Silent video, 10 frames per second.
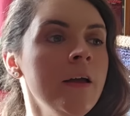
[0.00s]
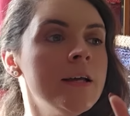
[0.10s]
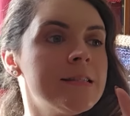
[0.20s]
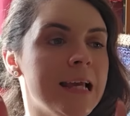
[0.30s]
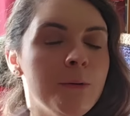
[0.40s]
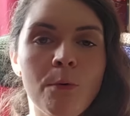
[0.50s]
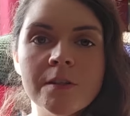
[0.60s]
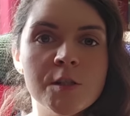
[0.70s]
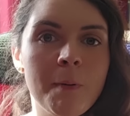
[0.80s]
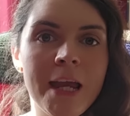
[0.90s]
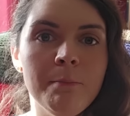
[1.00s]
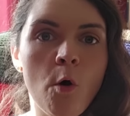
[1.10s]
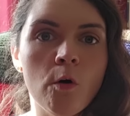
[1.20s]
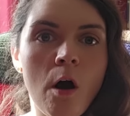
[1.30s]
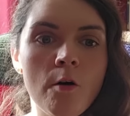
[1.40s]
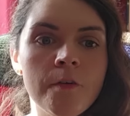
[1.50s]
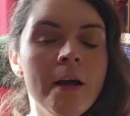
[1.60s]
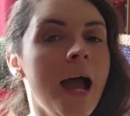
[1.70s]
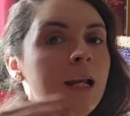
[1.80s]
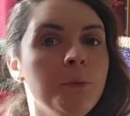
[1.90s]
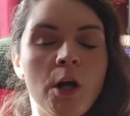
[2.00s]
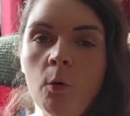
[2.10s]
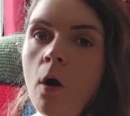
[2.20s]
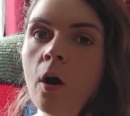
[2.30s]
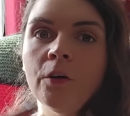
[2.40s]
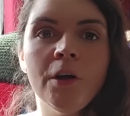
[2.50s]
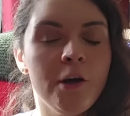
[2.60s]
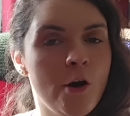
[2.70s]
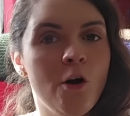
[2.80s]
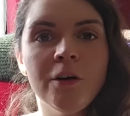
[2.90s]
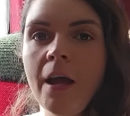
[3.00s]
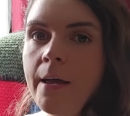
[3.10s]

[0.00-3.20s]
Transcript: say we wanted to pay more off, and it would go on and on and